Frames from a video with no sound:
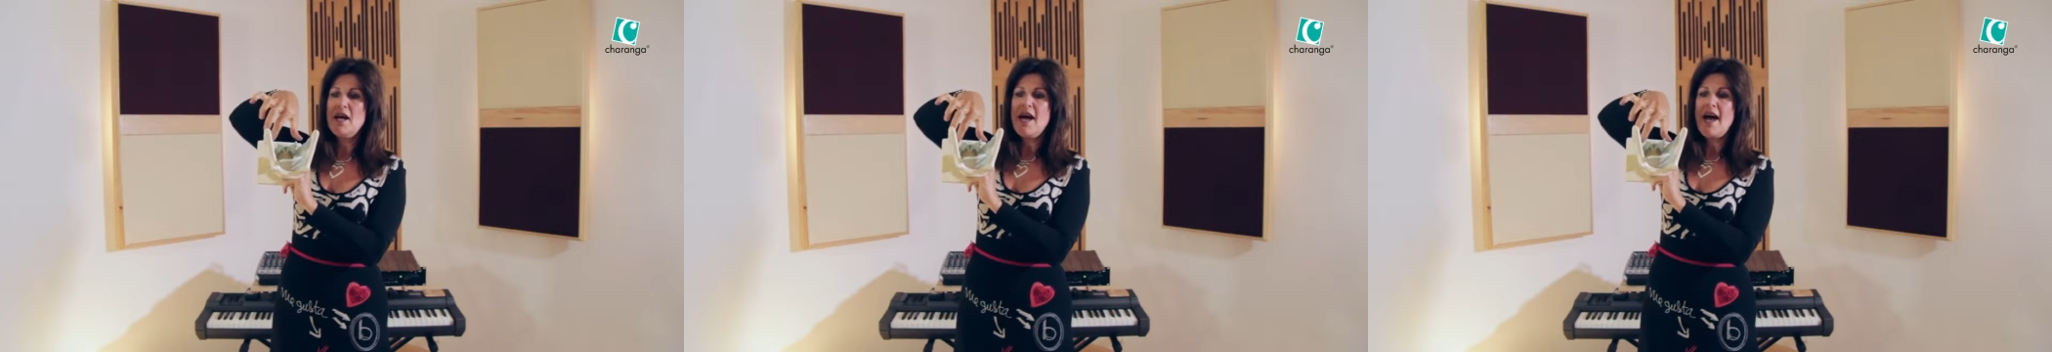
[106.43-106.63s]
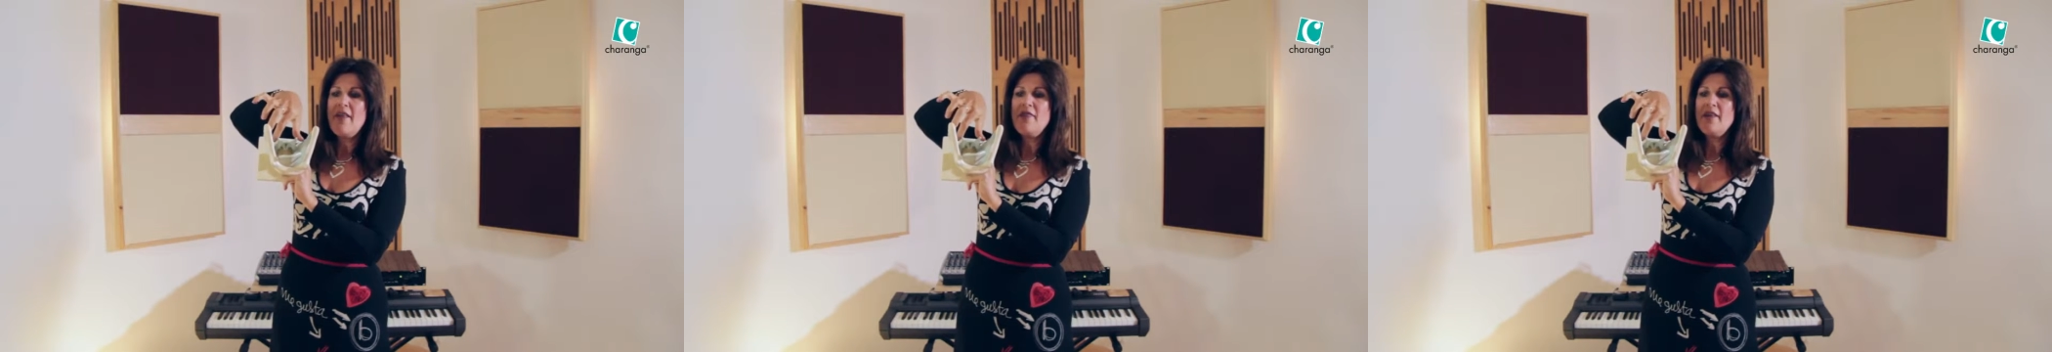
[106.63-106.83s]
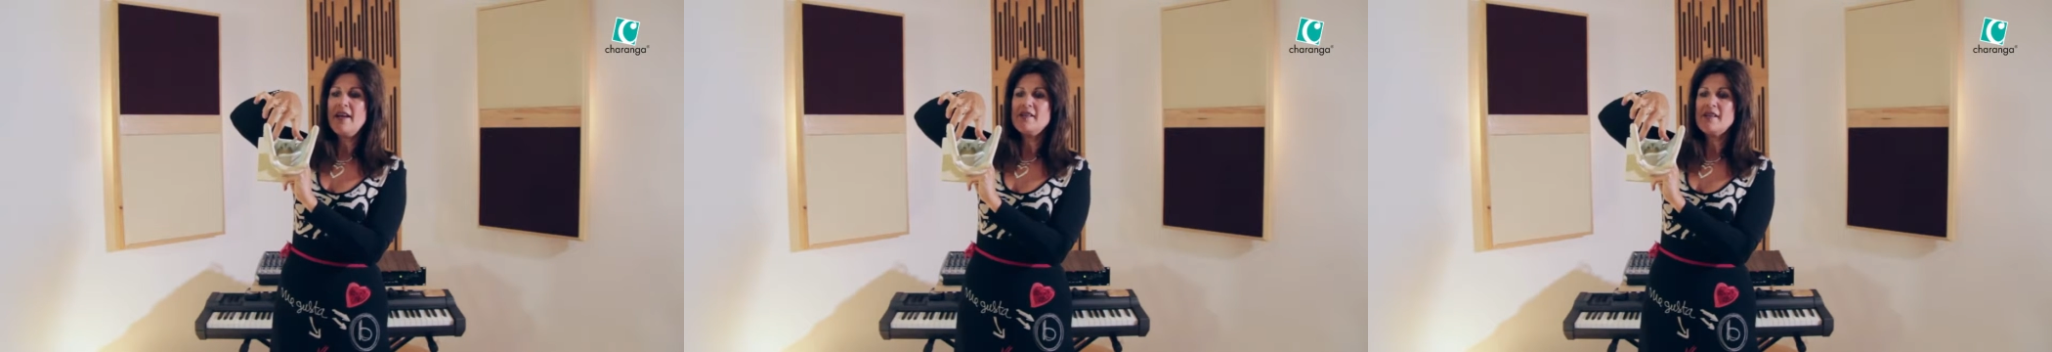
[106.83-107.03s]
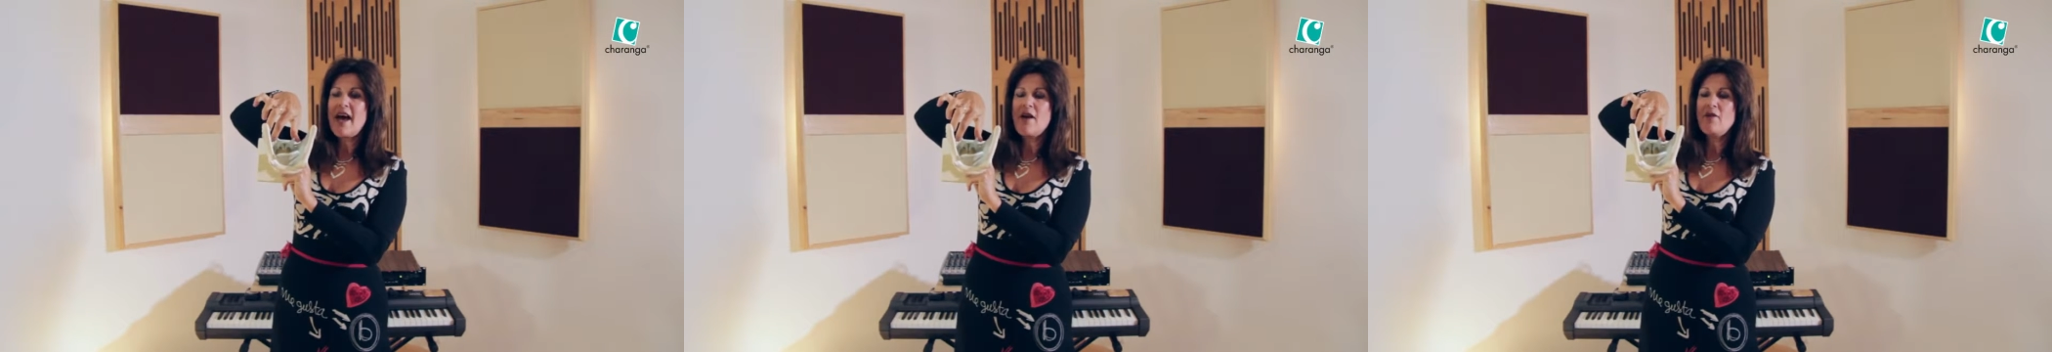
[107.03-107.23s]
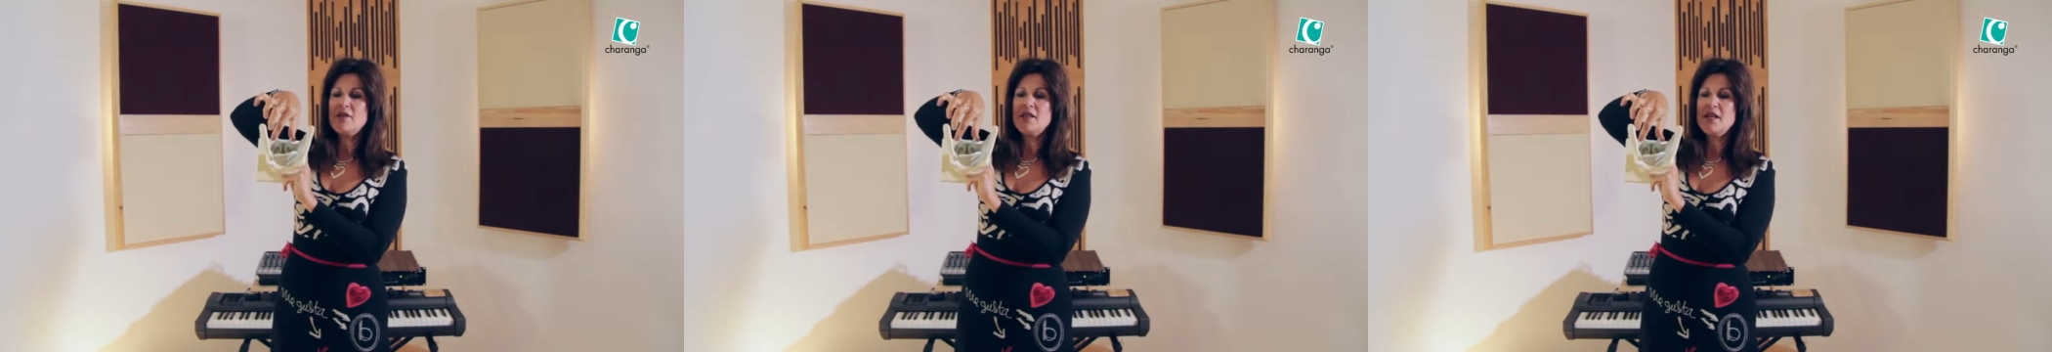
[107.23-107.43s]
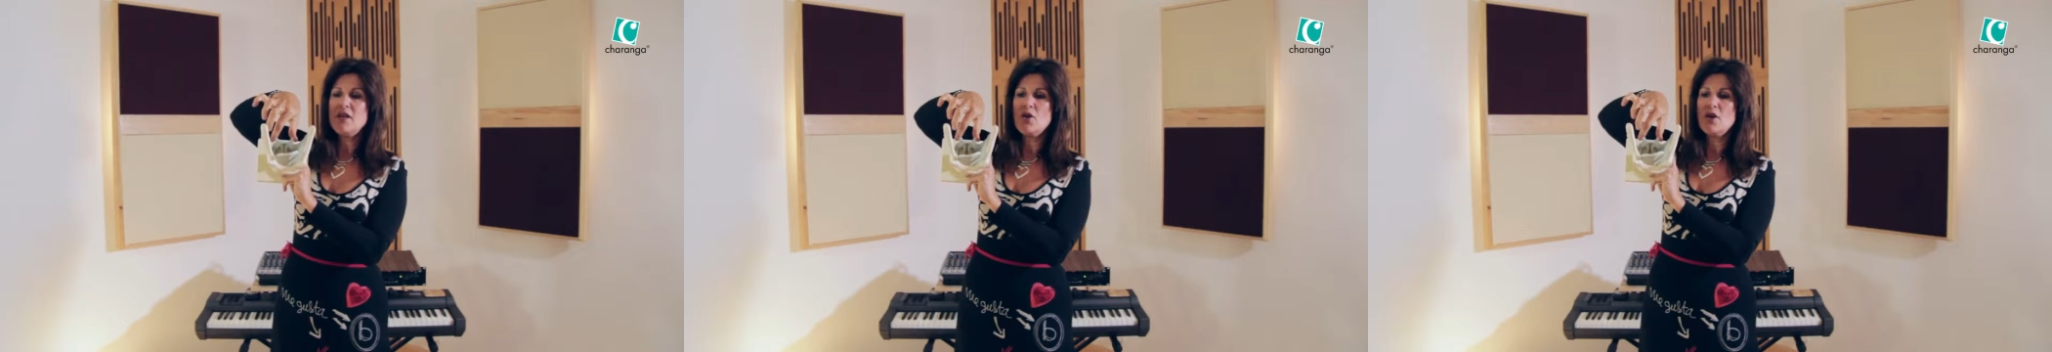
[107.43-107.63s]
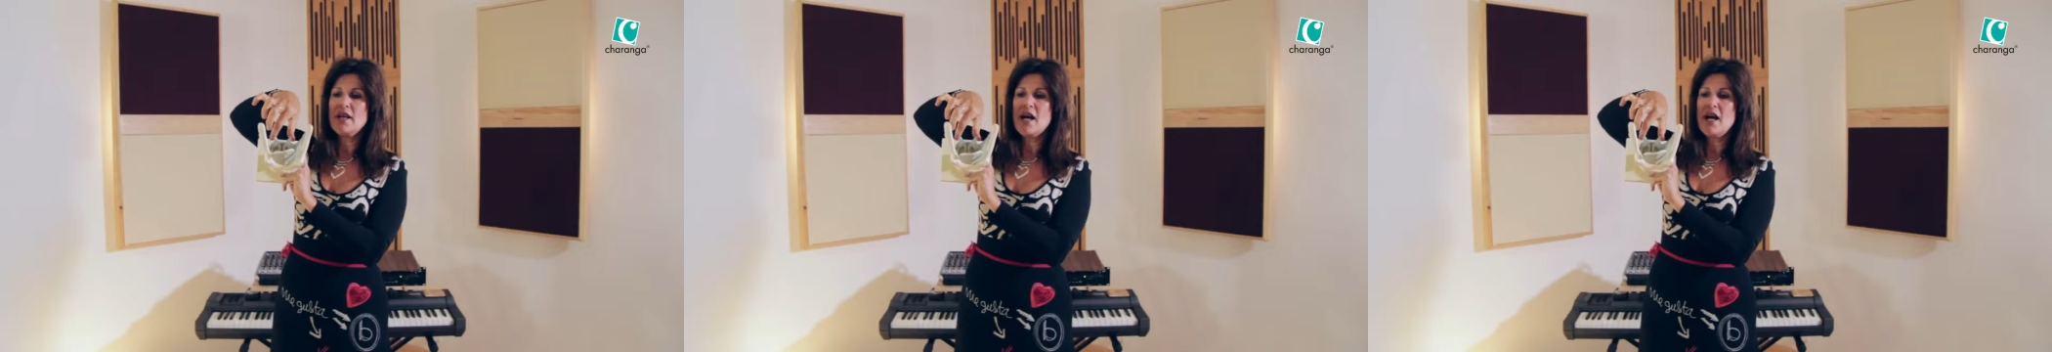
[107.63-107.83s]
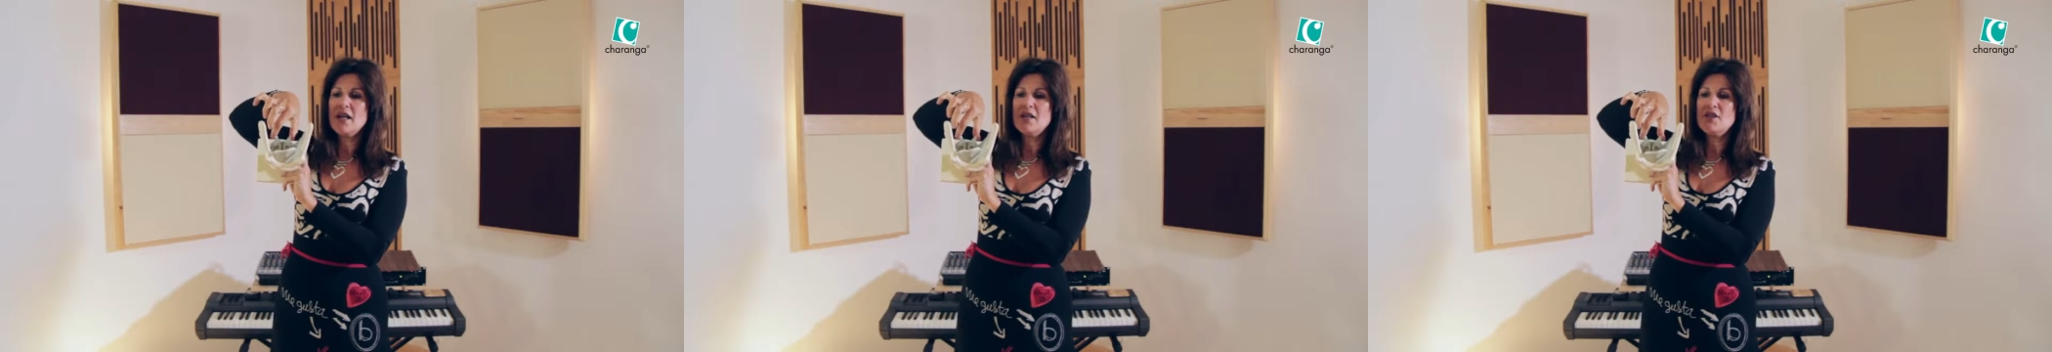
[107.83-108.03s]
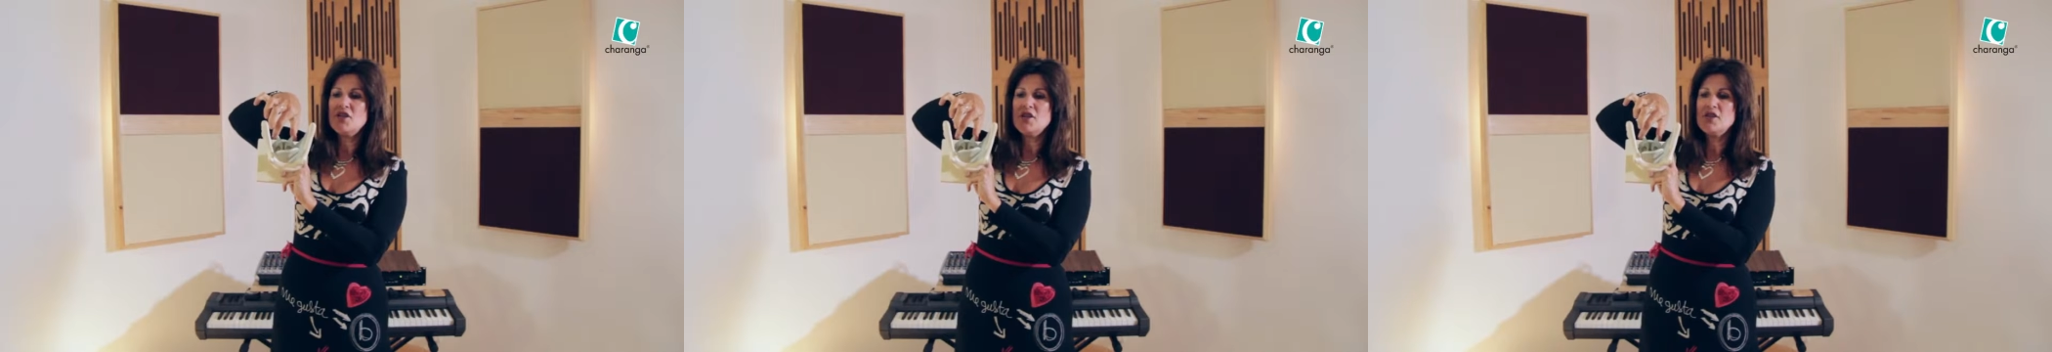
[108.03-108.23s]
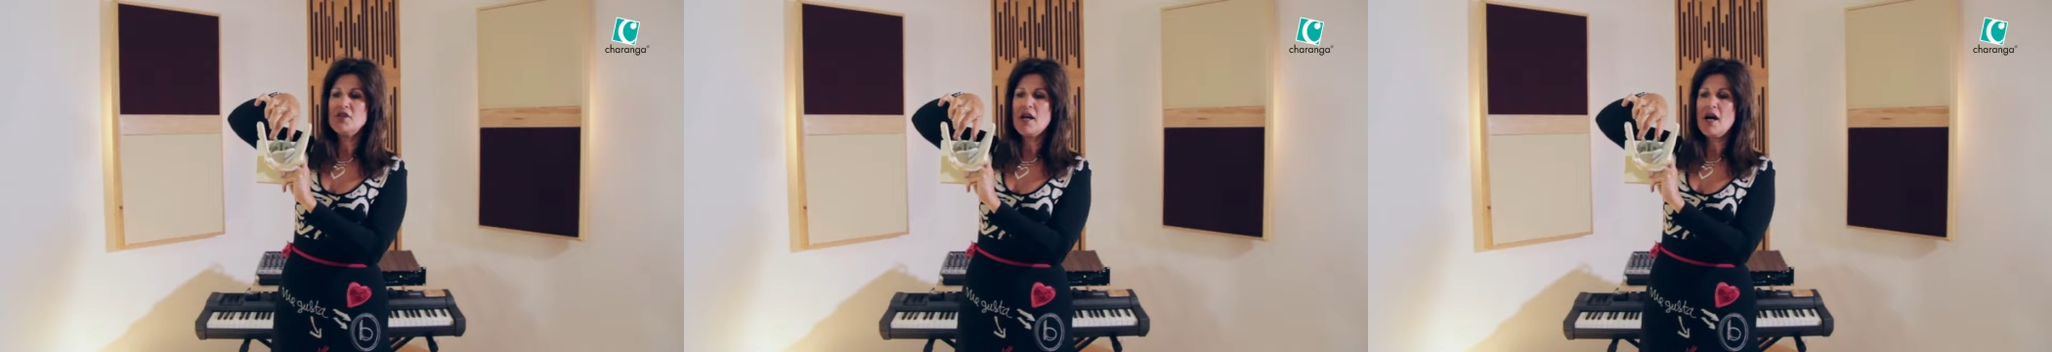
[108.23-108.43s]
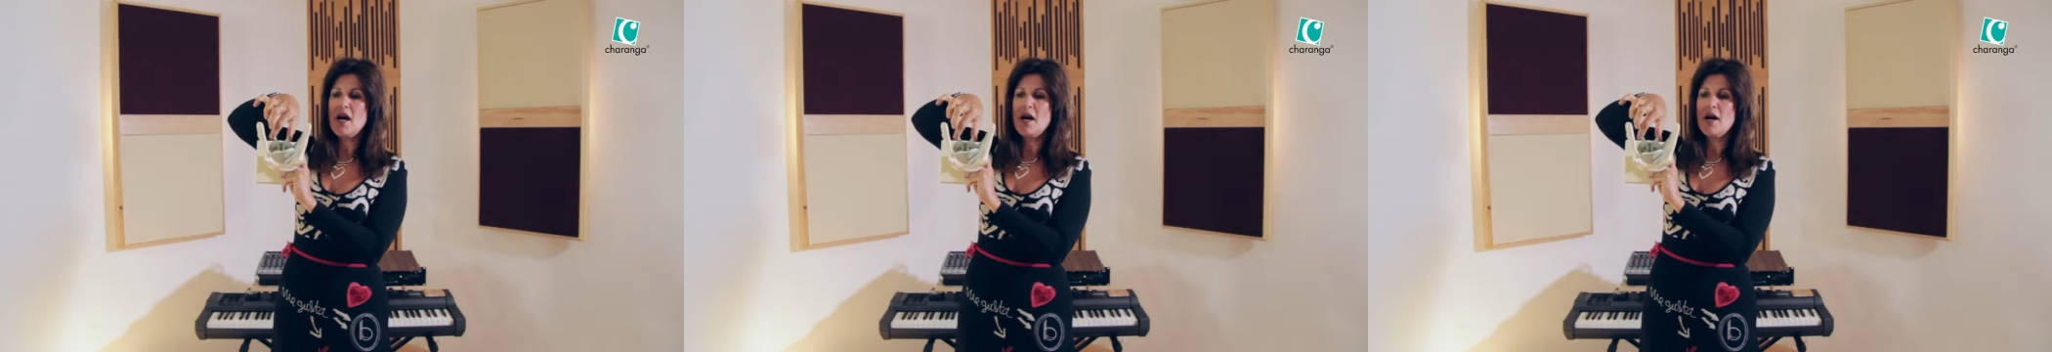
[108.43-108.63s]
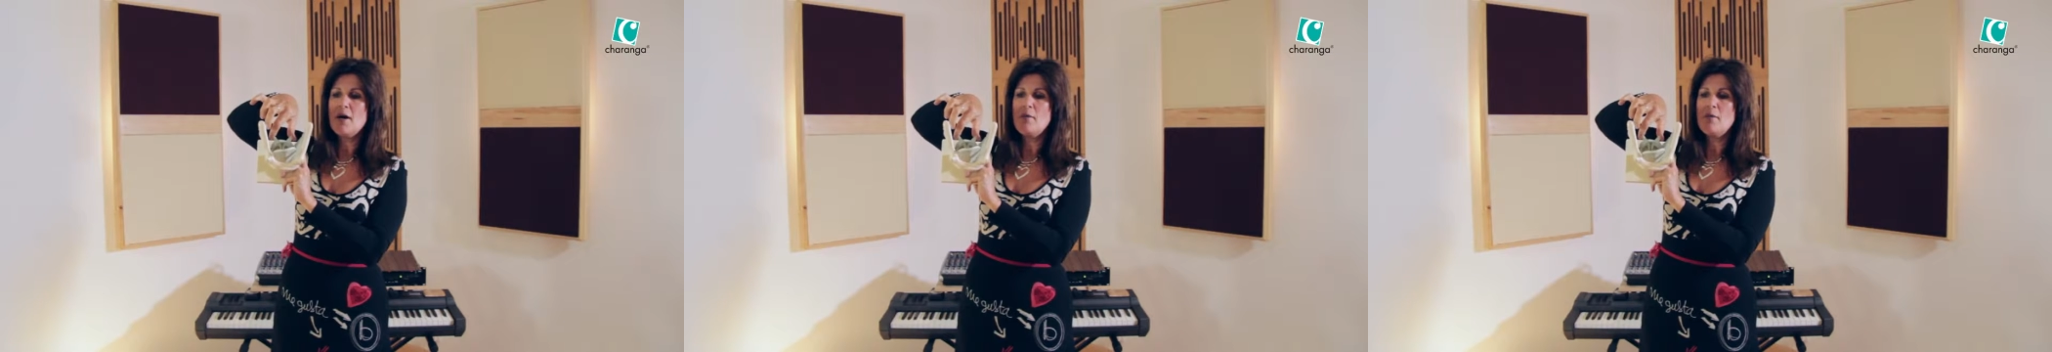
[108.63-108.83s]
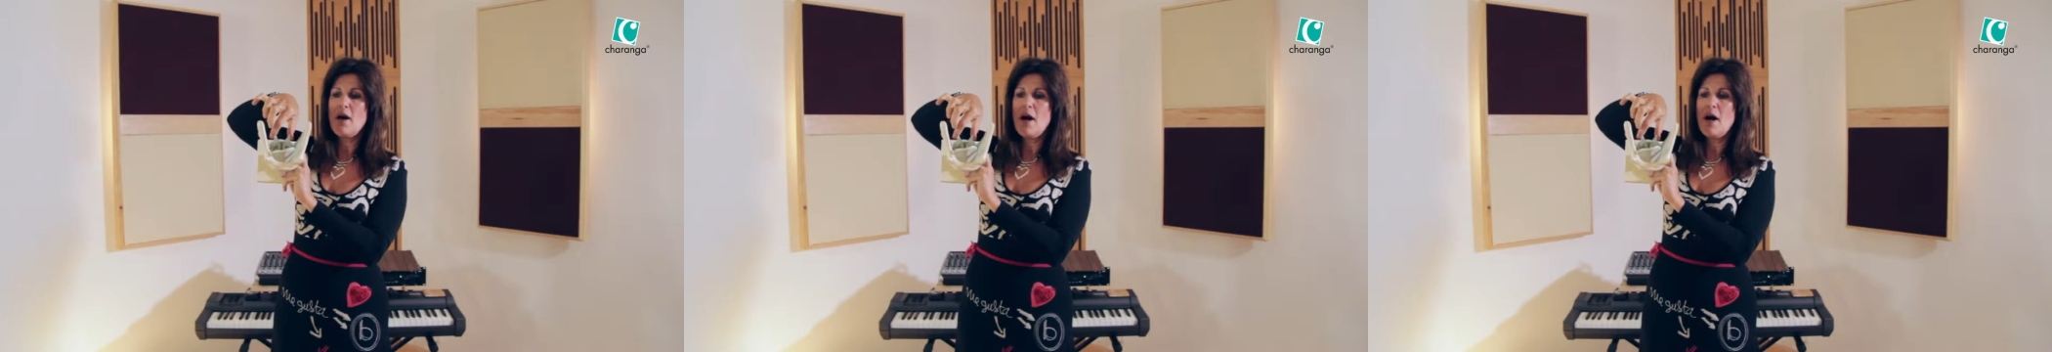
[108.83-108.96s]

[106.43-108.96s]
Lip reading: And these arytenoid cartilages are